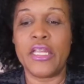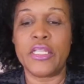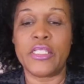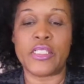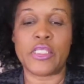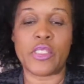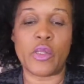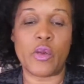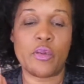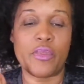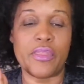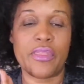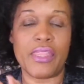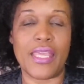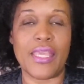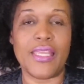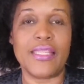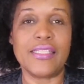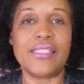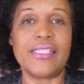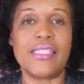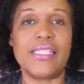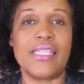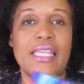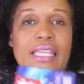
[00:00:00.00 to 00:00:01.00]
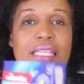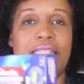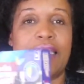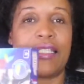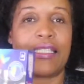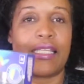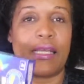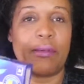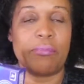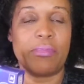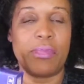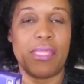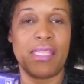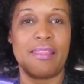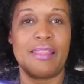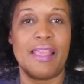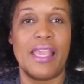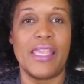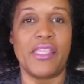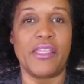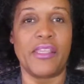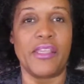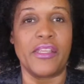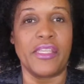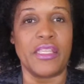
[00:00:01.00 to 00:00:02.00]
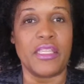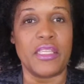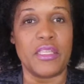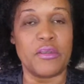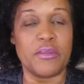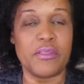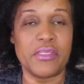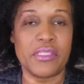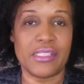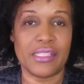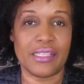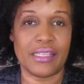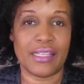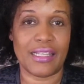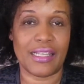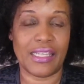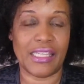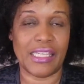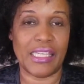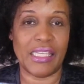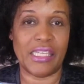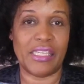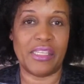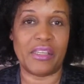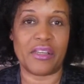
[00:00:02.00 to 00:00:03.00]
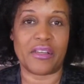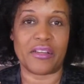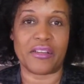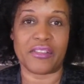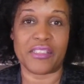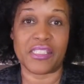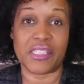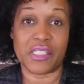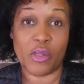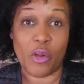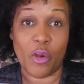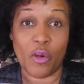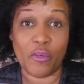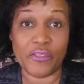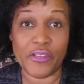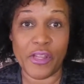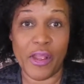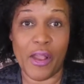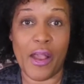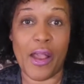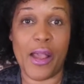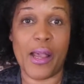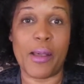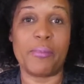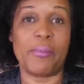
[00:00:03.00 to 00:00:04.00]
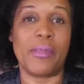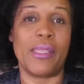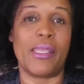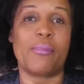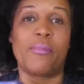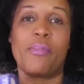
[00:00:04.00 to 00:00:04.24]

So this is something that you're gonna use to clean your stovetop.